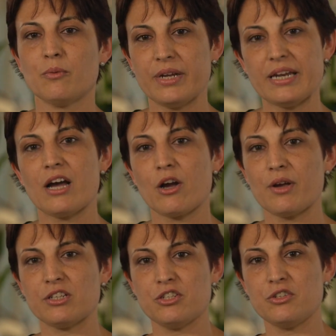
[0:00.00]
We're now
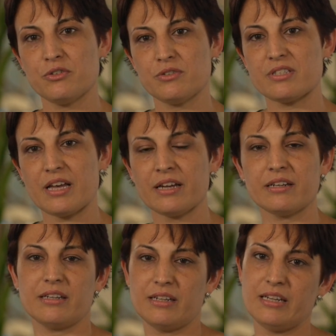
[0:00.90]
going to use
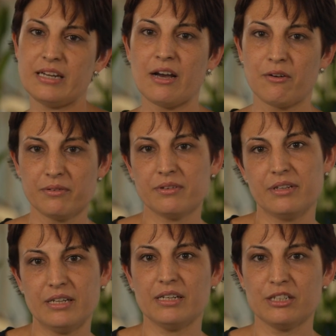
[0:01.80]
that in our
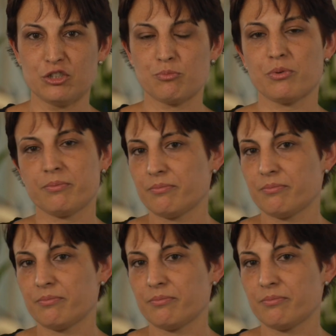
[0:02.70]
English